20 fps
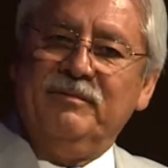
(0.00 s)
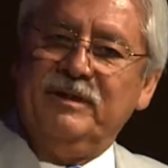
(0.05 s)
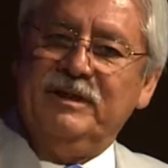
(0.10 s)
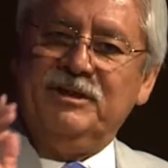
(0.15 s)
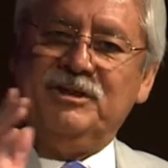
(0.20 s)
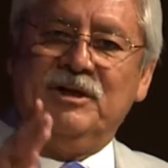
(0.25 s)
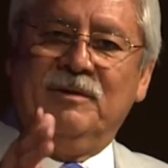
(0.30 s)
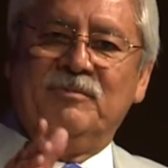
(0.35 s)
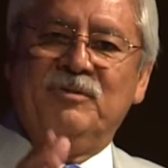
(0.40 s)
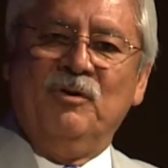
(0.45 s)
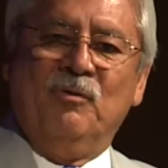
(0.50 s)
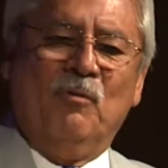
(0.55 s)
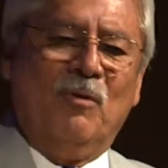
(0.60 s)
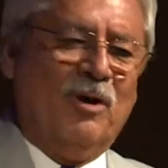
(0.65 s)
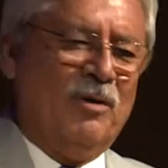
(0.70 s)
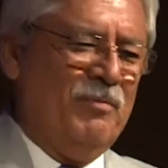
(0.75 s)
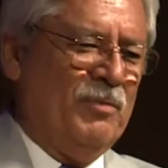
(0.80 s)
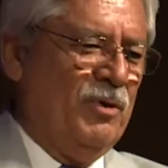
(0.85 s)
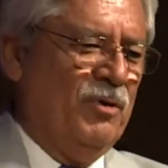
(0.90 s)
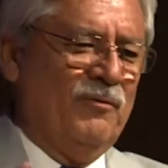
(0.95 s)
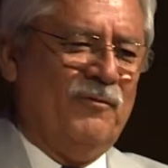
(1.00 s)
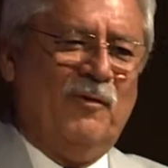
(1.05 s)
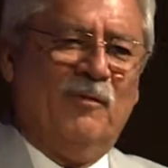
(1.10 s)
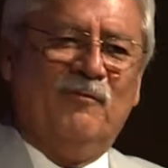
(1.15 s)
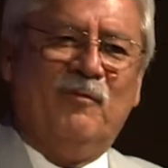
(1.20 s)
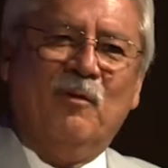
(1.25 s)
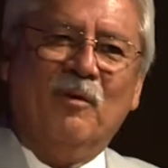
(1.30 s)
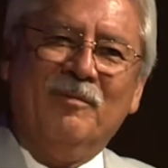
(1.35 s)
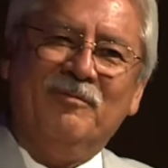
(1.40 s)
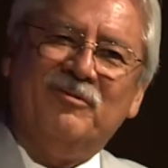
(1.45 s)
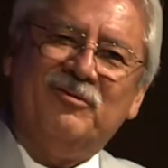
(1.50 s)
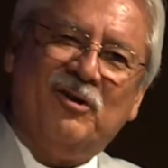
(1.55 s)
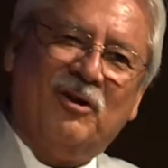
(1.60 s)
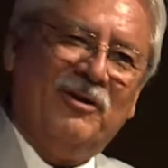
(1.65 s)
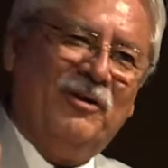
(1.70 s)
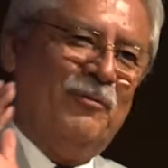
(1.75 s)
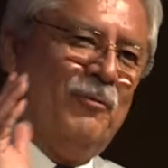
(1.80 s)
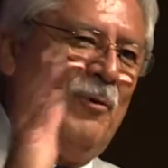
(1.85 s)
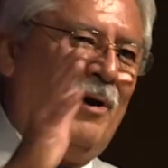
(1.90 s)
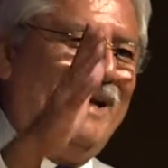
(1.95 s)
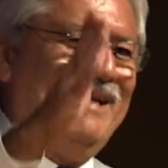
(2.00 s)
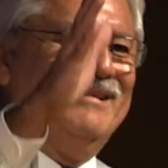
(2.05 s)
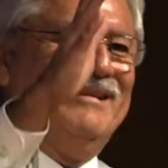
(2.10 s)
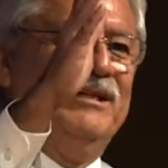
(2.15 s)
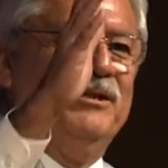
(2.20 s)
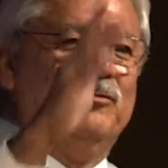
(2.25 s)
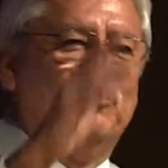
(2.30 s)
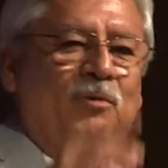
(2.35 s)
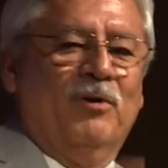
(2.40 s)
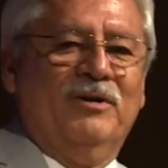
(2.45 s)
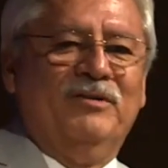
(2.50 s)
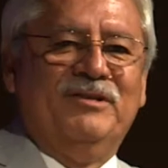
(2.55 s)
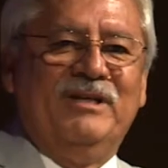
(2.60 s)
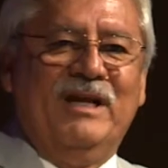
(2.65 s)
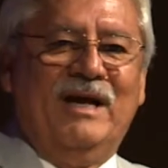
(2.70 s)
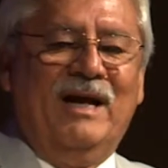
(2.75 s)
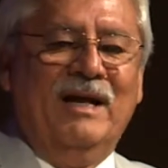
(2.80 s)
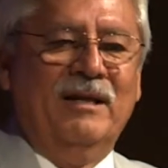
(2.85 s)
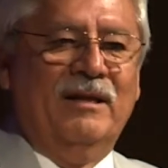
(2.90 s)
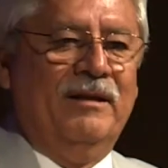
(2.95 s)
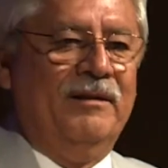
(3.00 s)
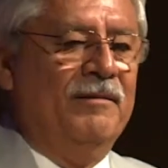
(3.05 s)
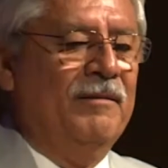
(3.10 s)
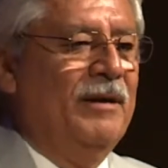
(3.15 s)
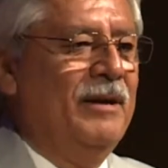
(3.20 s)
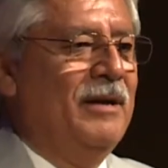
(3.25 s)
He jumped in the water, beautiful form, started racing towards the island.